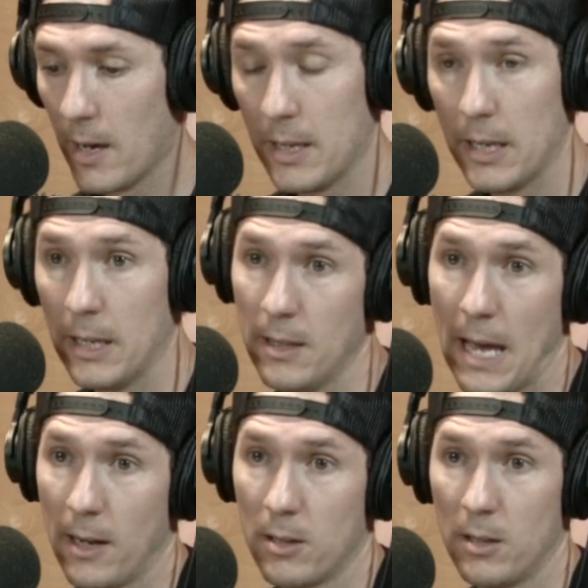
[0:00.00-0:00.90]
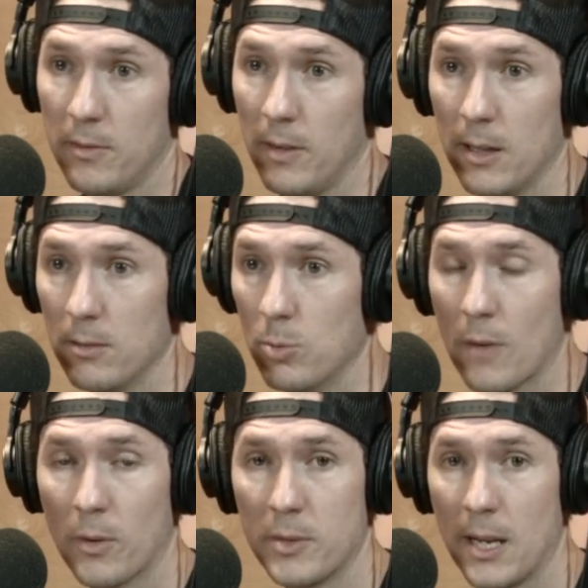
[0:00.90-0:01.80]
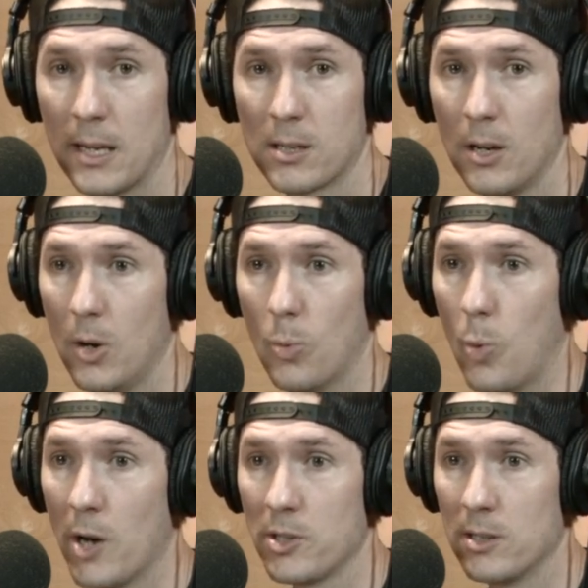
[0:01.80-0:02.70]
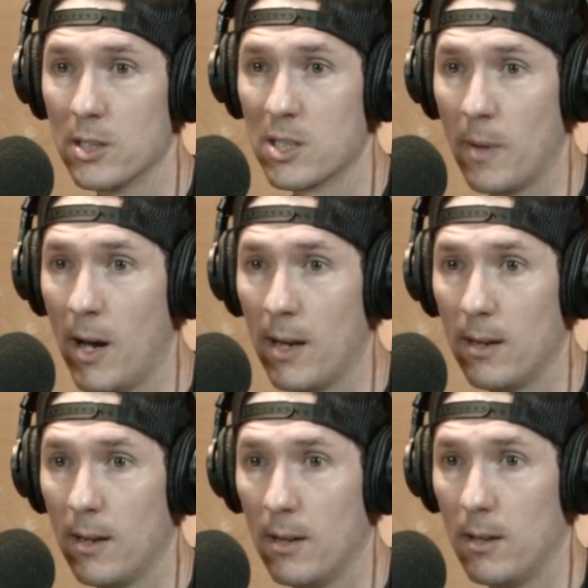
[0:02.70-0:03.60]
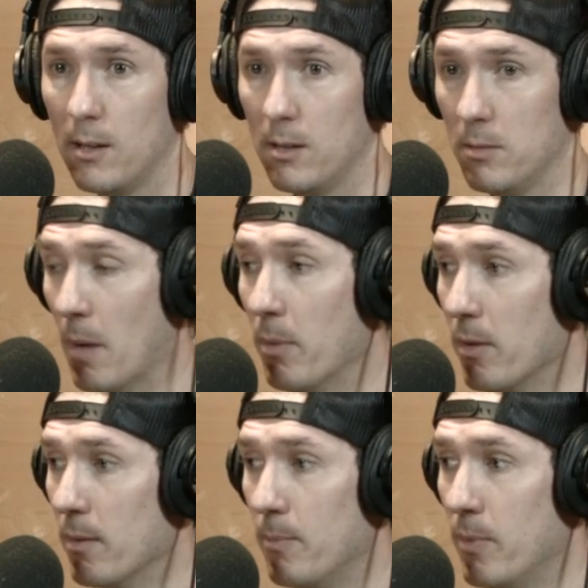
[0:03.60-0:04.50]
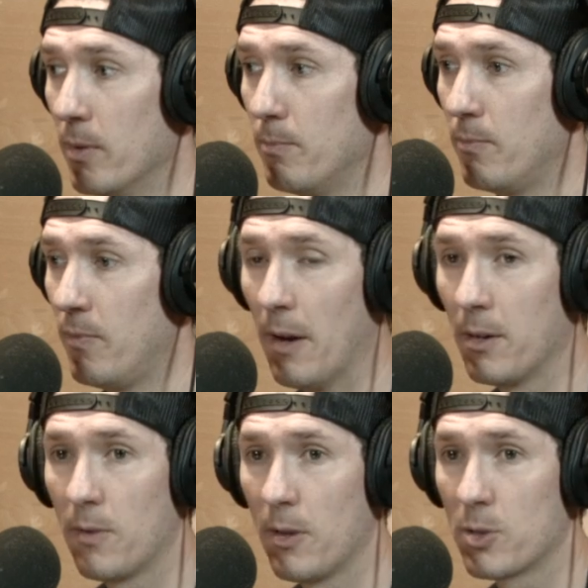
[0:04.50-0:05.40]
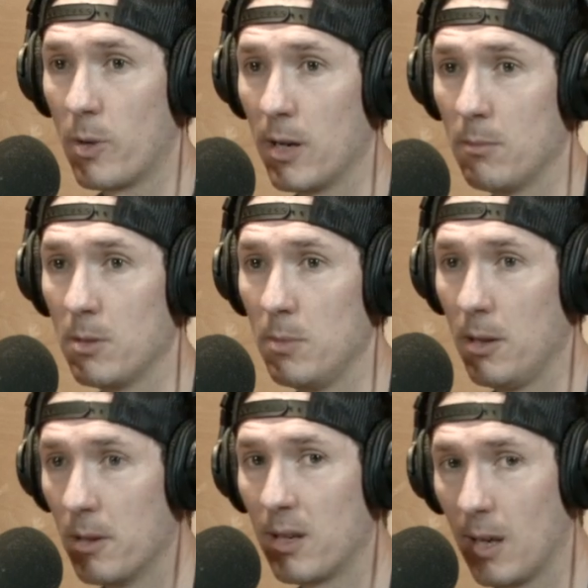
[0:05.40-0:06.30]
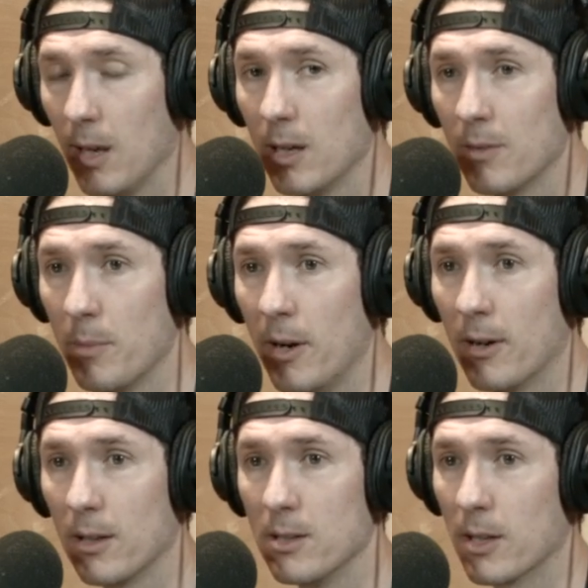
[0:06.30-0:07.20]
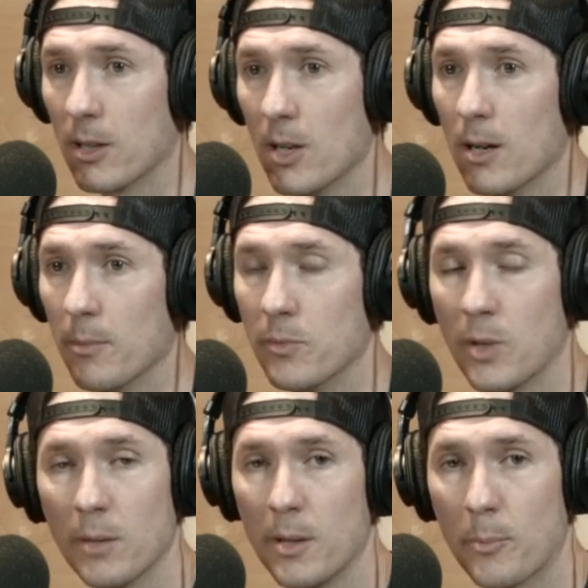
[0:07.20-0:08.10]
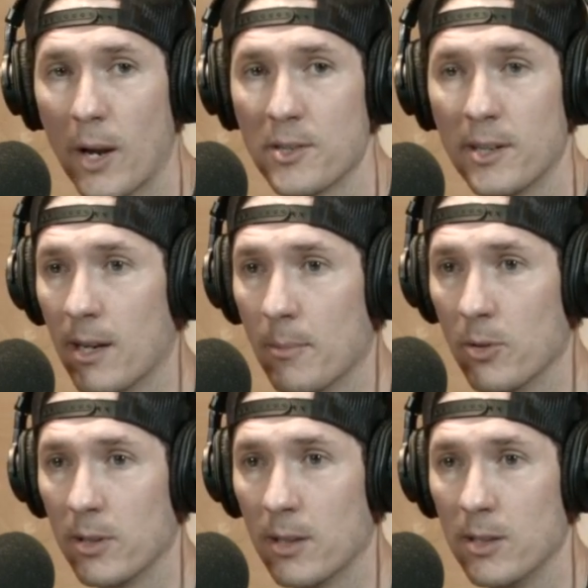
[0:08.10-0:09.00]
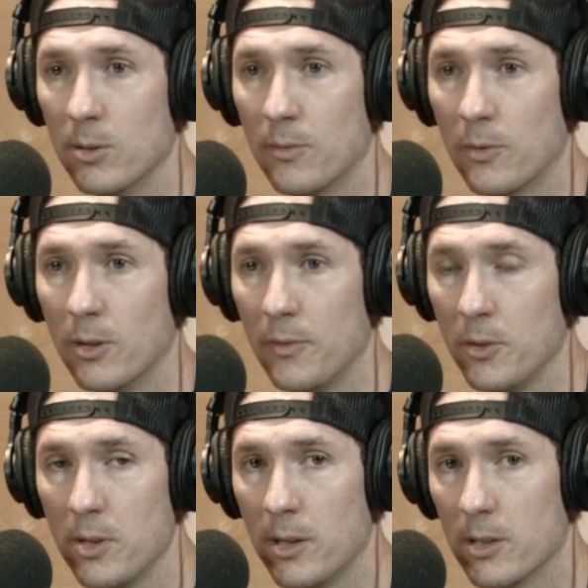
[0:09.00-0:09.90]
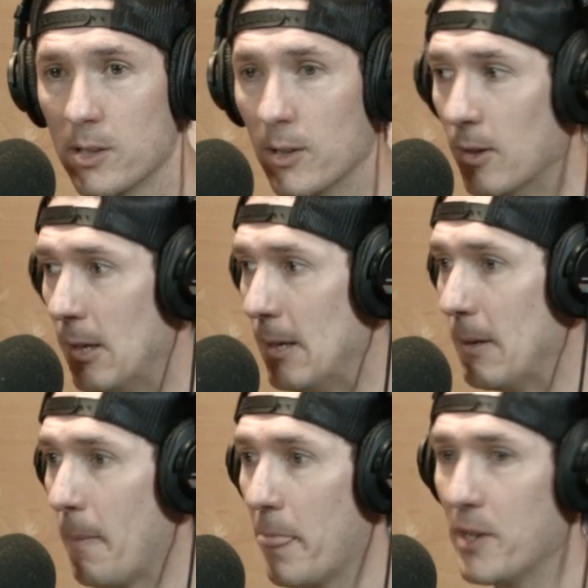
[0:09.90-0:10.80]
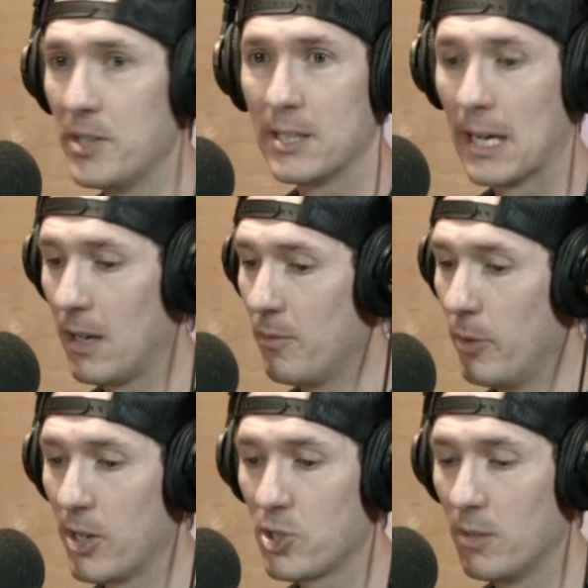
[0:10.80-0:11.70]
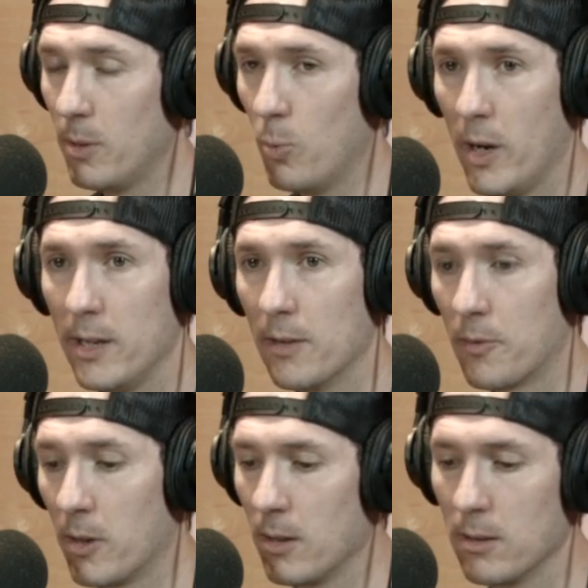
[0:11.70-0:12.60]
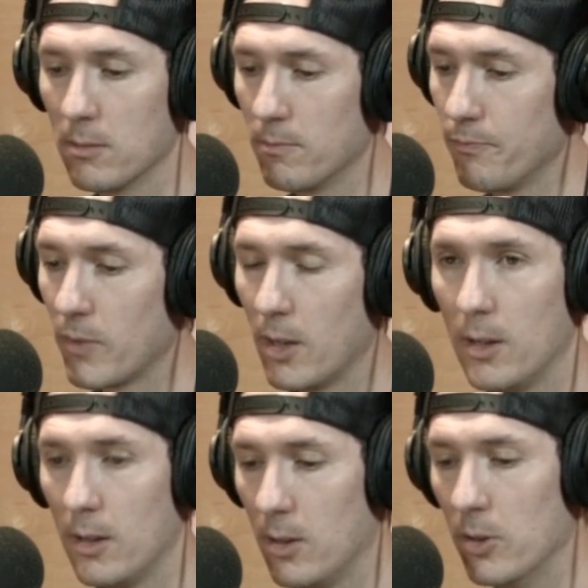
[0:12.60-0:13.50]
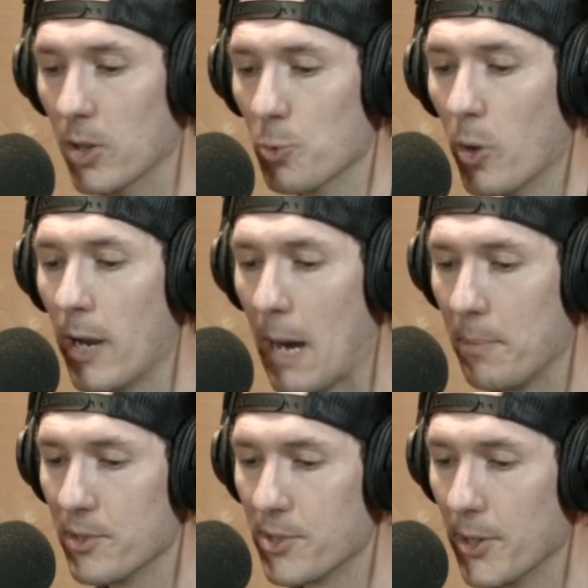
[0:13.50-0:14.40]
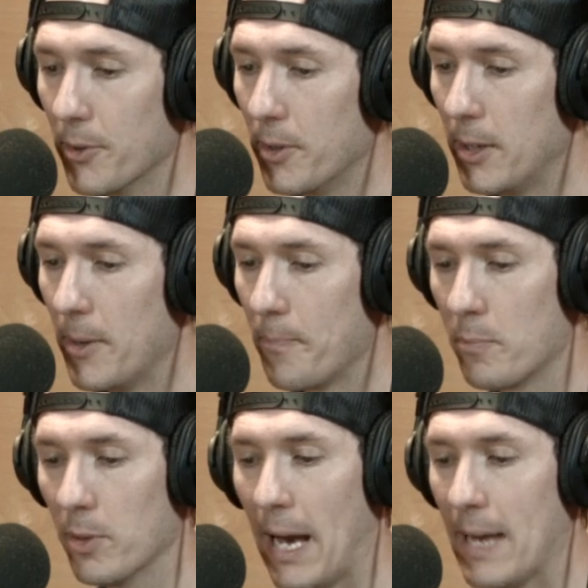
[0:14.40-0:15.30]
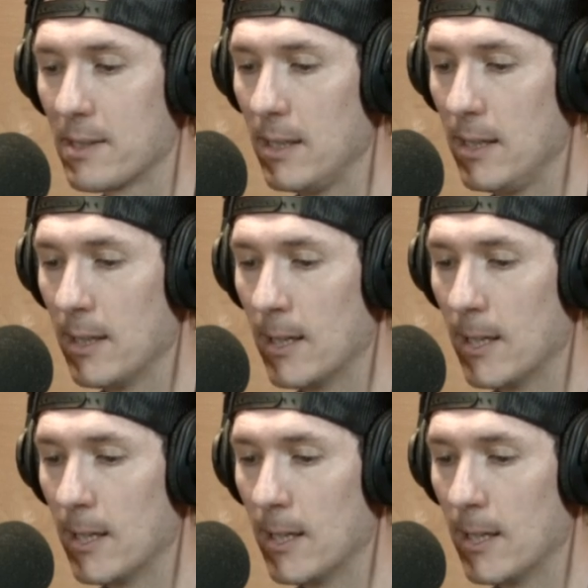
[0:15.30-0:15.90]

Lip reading: and that could have, and whoever takes Washington's spot, remember the founding fathers wanted him to be the king of America. He's like, no, I'm going to be the president, and I'm only going to do it for a few years. So this executive branch could have been way different, and who knows what happened. So Pulasky,